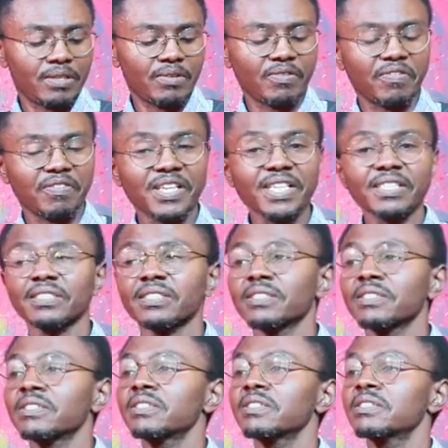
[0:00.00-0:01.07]

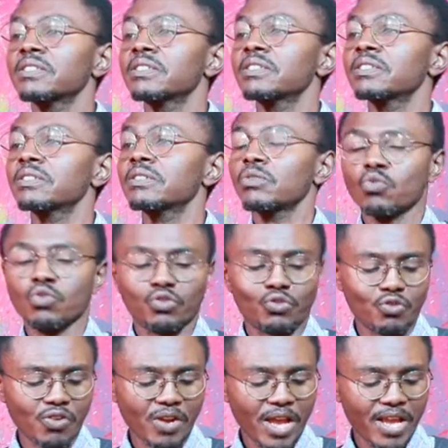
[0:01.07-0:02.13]
fleece was
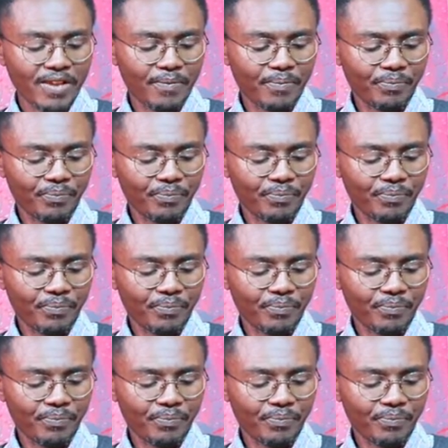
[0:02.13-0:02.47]
dry.